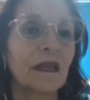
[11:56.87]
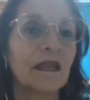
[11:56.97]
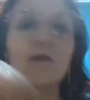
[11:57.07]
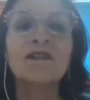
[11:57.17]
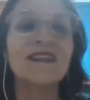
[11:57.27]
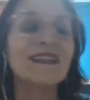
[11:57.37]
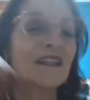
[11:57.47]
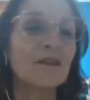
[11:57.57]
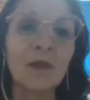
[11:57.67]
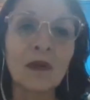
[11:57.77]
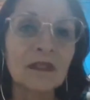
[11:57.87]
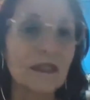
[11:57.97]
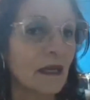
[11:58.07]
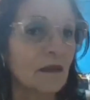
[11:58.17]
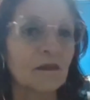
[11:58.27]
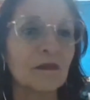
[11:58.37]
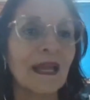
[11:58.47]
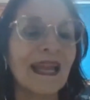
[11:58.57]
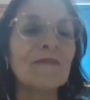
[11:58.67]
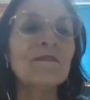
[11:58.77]
It was in the small towns.
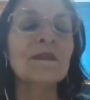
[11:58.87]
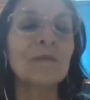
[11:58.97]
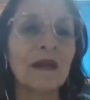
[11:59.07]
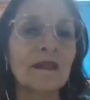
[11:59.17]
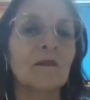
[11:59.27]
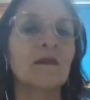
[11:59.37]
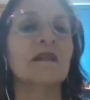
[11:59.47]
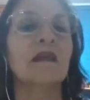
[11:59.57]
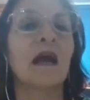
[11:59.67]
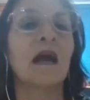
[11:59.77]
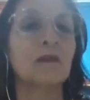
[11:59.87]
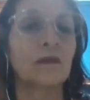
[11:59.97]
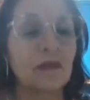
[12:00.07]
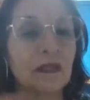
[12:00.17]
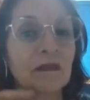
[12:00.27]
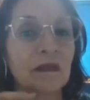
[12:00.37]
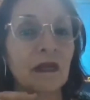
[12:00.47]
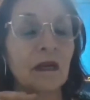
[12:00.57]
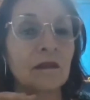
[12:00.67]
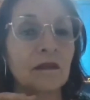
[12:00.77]
Everybody went out of the
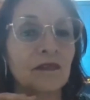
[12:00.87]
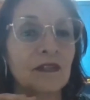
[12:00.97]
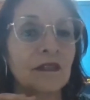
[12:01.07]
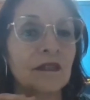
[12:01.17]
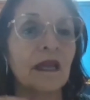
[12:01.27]
on the street.